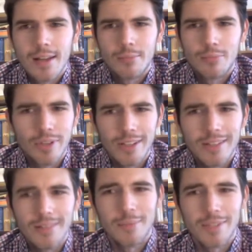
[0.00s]

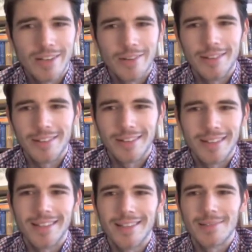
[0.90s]
pretty material
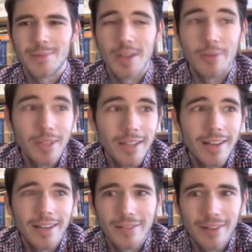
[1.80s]
things, which I really
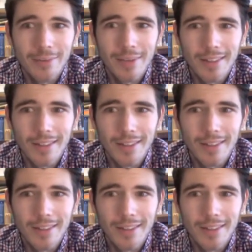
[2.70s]
identify with.